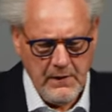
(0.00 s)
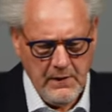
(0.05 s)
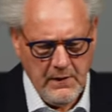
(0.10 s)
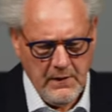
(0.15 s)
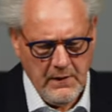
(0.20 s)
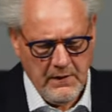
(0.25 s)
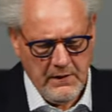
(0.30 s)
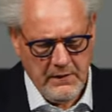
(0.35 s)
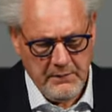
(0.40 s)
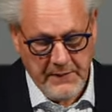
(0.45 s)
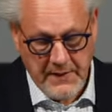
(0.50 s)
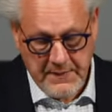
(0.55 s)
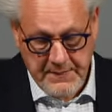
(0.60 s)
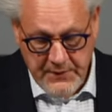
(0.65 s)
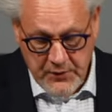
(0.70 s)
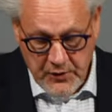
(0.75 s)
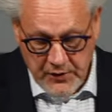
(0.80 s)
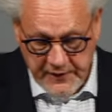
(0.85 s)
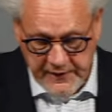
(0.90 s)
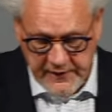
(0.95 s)
And maybe
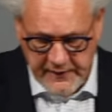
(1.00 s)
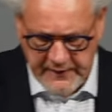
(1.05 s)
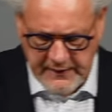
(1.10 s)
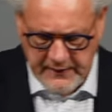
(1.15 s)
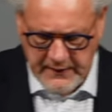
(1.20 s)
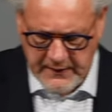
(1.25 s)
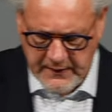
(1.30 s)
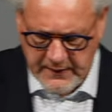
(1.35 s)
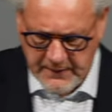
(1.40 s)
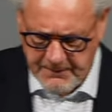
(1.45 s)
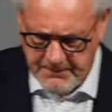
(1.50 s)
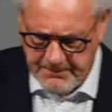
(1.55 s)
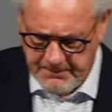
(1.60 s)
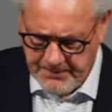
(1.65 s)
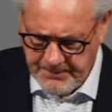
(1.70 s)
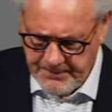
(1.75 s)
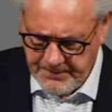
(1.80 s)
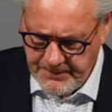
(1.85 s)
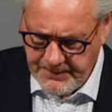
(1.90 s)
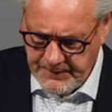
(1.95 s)
you are sitting here.
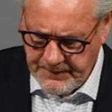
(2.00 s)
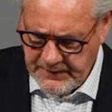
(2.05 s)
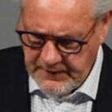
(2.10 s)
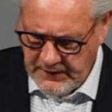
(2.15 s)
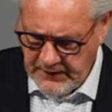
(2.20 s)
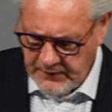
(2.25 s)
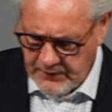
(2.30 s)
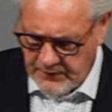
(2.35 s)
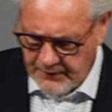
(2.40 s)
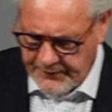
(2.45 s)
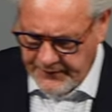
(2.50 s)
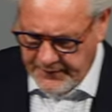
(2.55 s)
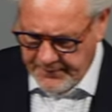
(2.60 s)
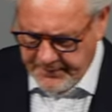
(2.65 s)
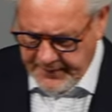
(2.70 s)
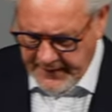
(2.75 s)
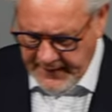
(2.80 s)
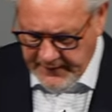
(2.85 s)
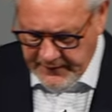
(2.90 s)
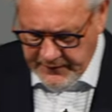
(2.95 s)
Things of the
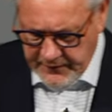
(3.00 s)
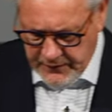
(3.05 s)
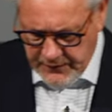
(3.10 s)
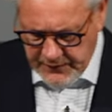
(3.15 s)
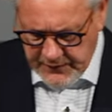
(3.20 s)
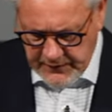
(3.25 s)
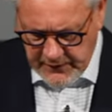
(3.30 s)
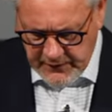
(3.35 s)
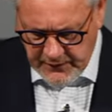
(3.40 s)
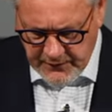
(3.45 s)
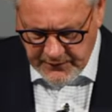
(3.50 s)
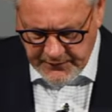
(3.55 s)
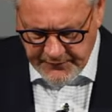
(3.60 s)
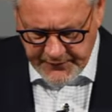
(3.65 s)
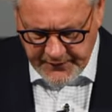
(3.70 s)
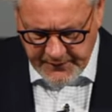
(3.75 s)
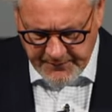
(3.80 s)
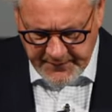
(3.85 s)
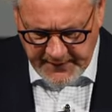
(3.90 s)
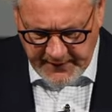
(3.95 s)
past or things of
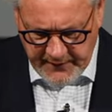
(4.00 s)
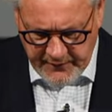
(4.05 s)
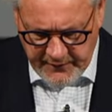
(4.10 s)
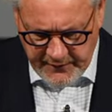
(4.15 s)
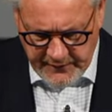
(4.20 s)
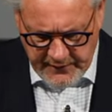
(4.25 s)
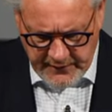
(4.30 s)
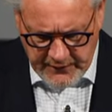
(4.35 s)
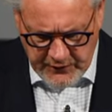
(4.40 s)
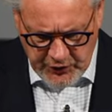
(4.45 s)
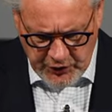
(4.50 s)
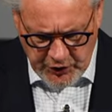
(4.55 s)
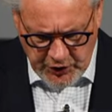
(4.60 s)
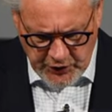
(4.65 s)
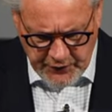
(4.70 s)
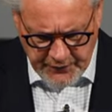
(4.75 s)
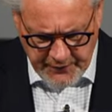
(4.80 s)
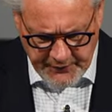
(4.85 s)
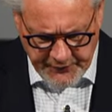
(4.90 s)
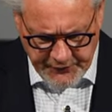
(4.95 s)
the present that you
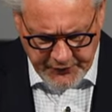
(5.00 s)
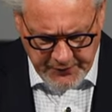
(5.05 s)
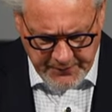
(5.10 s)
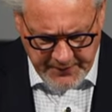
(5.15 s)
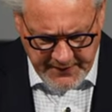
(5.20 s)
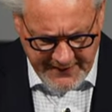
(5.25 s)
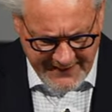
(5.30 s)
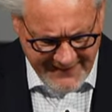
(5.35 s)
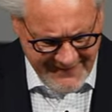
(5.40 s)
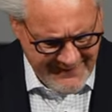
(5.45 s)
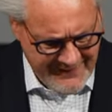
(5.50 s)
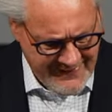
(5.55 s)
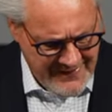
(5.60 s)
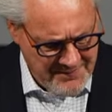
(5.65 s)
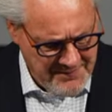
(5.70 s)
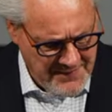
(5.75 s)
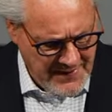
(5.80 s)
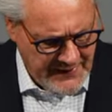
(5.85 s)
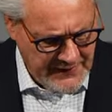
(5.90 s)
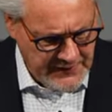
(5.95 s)
don't want to be
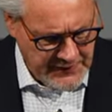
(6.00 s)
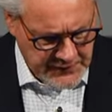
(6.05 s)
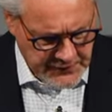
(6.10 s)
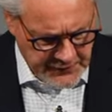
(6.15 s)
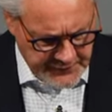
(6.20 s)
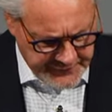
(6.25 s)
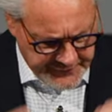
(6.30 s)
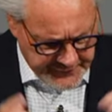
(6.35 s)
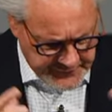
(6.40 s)
reminded of.